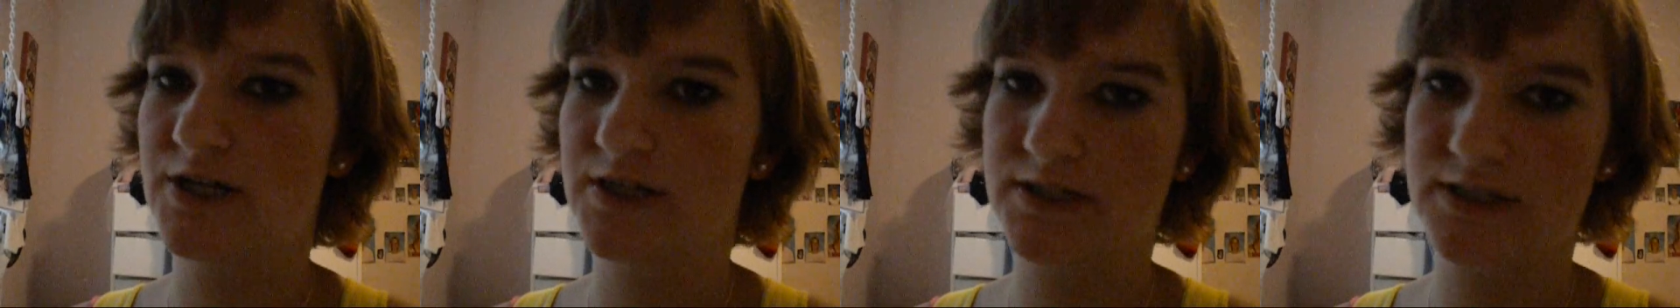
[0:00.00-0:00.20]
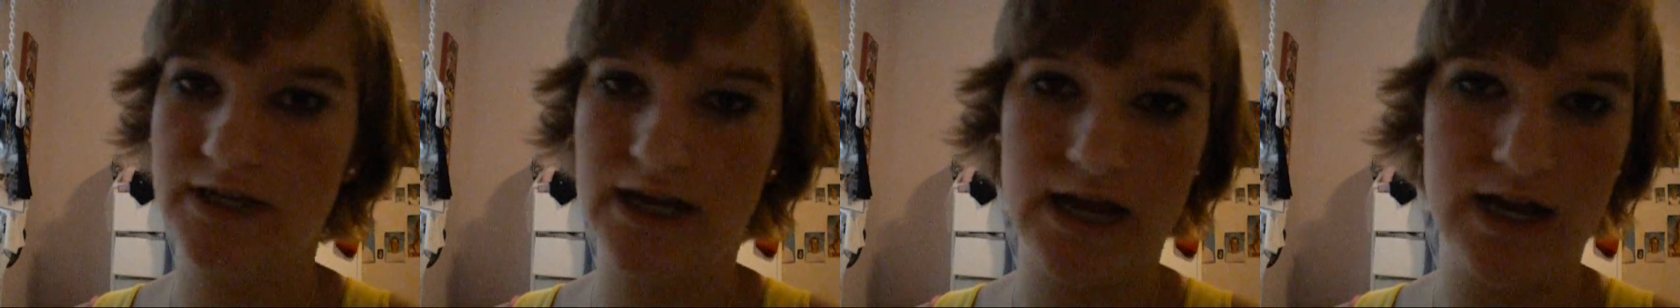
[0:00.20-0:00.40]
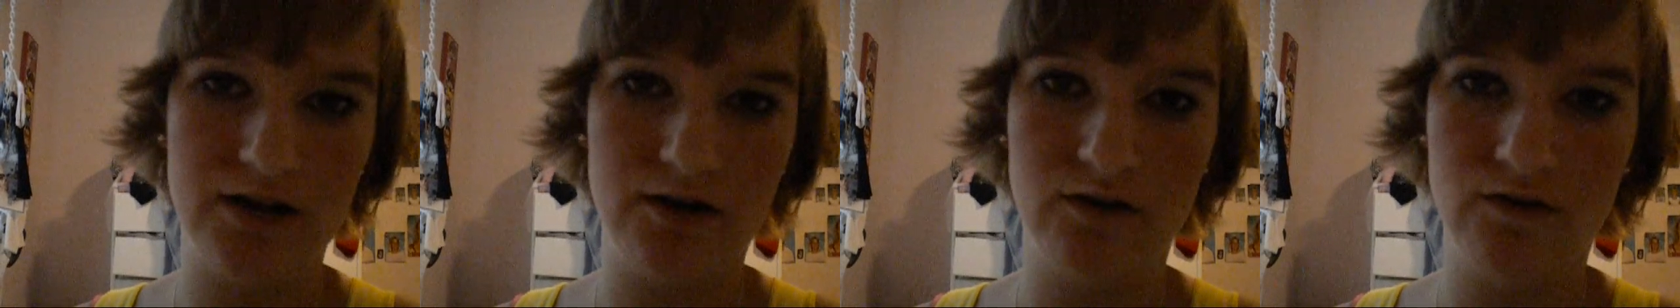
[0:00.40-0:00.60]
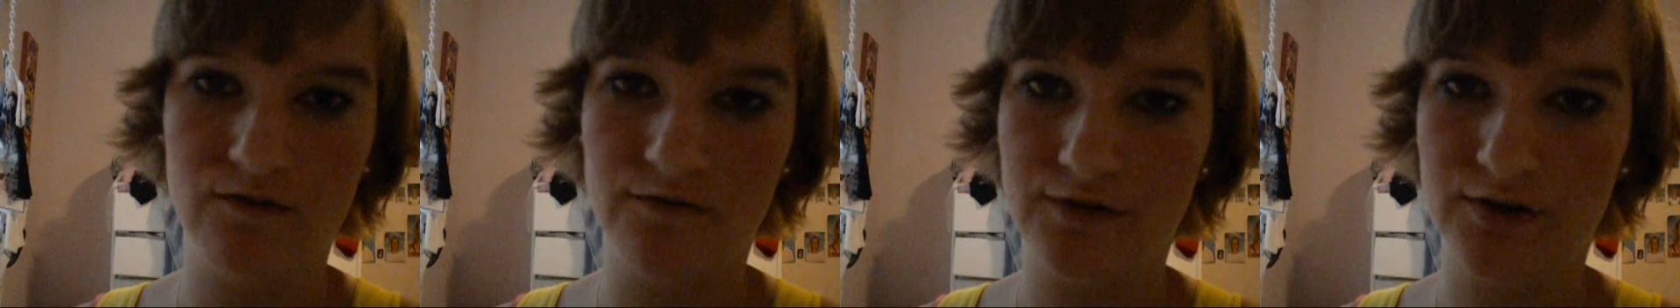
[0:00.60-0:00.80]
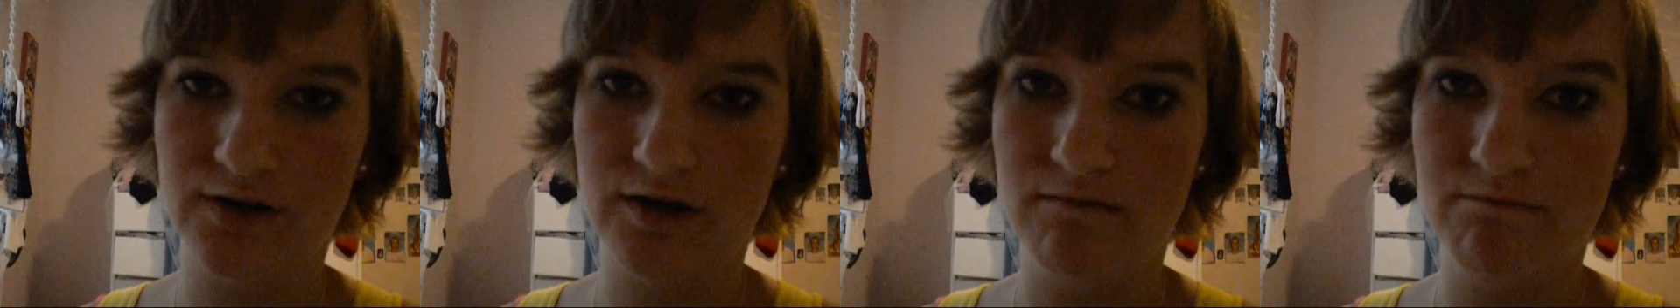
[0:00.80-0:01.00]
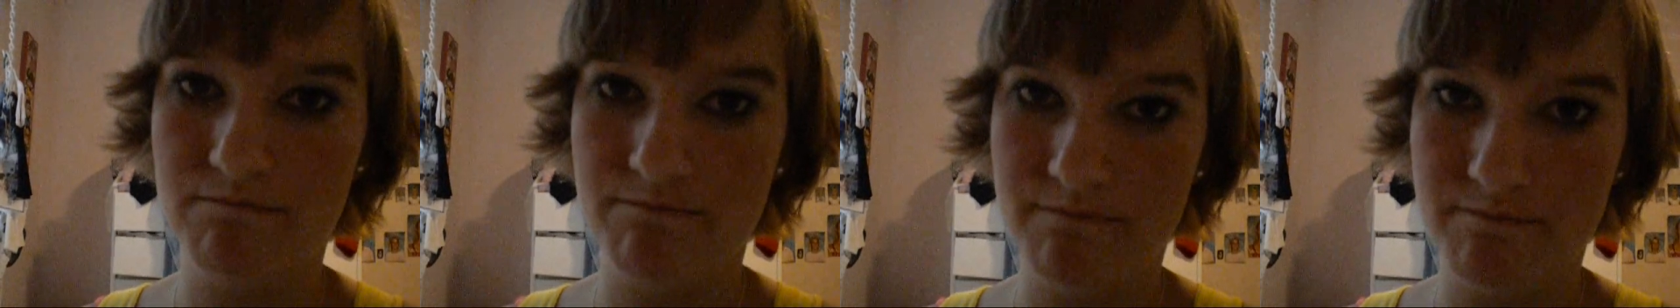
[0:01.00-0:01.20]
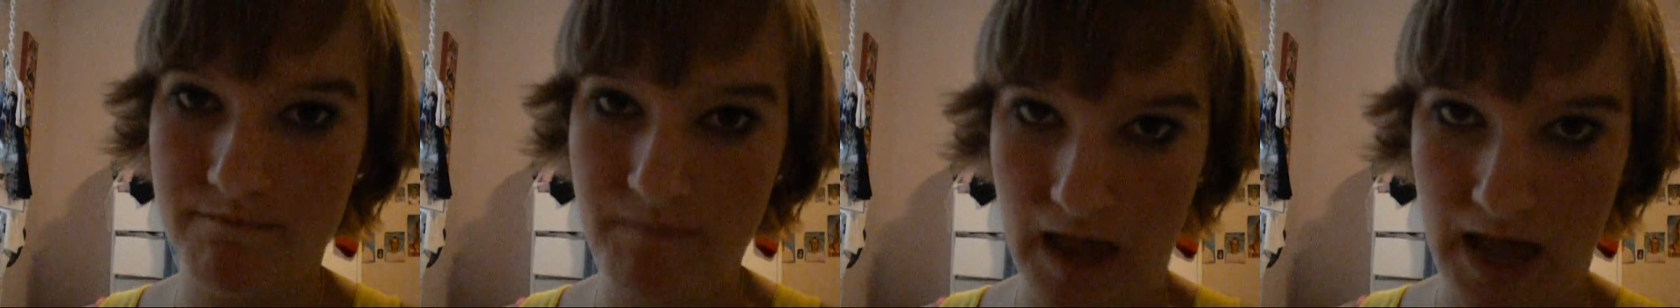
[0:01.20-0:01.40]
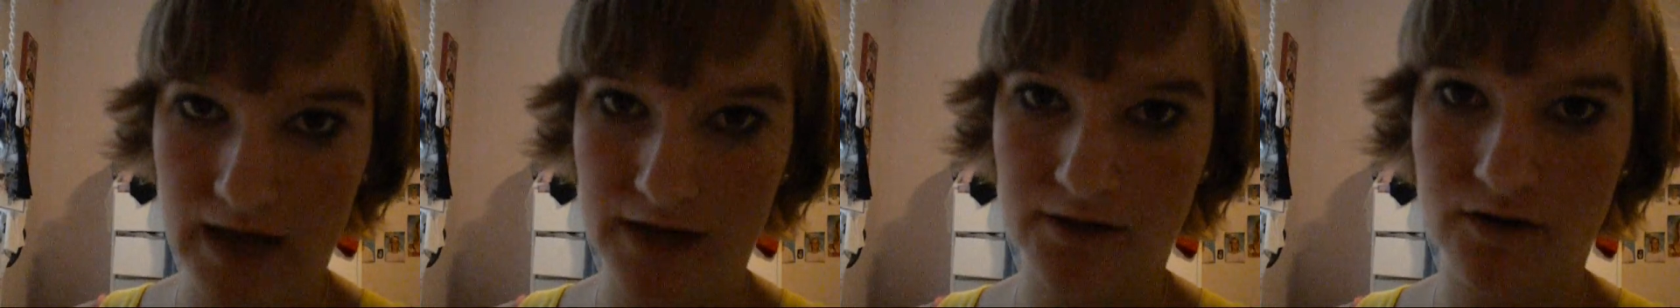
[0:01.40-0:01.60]
just got over a
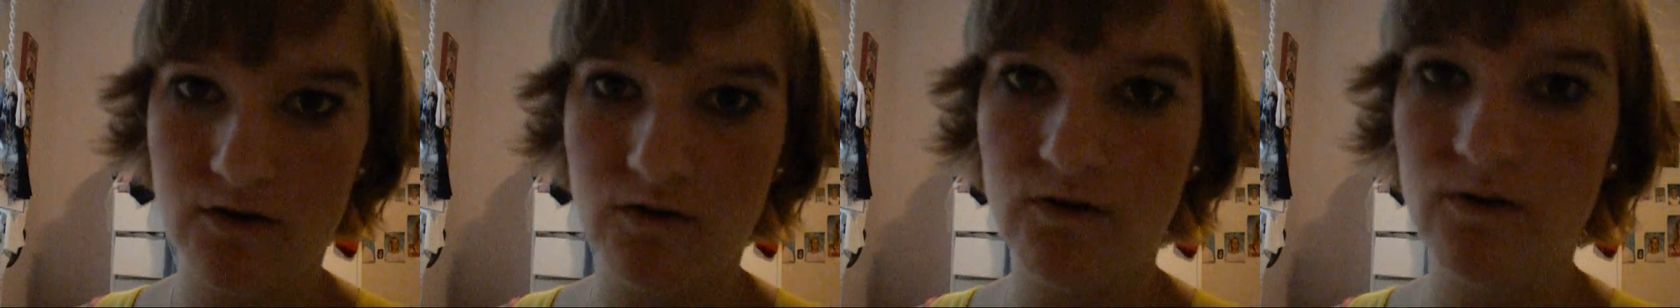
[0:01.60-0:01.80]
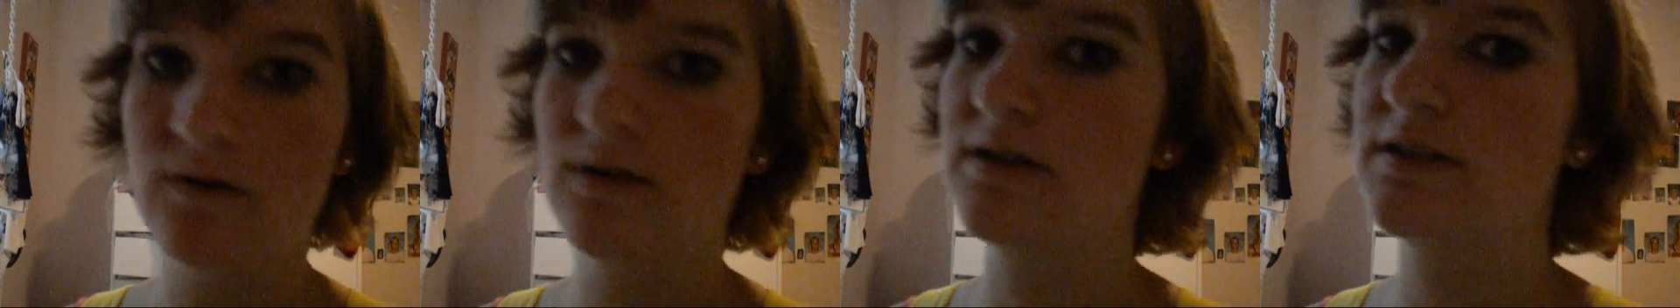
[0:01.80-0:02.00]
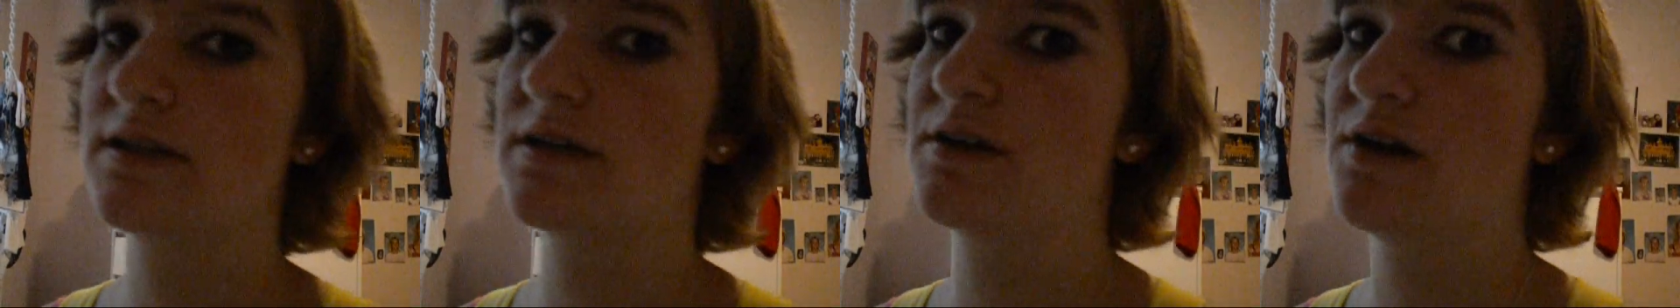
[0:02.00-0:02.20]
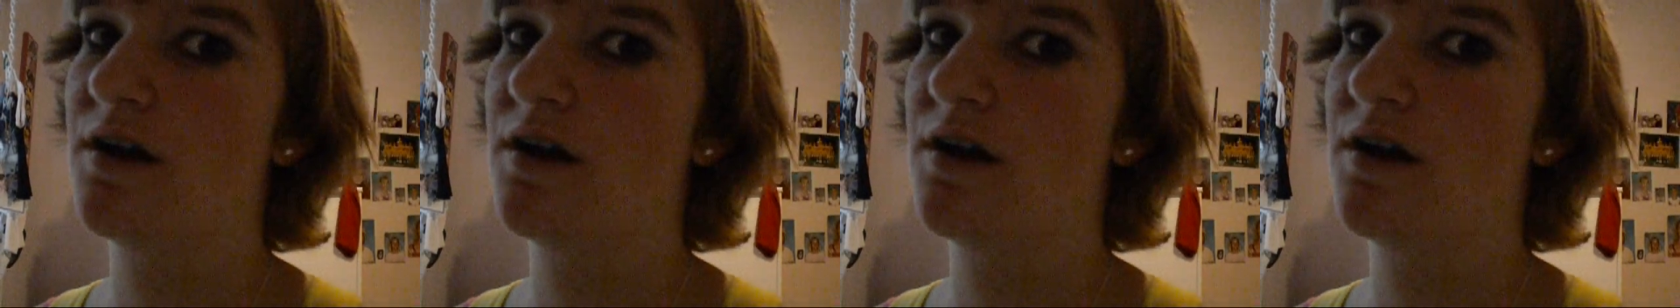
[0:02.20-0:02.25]
bad cold,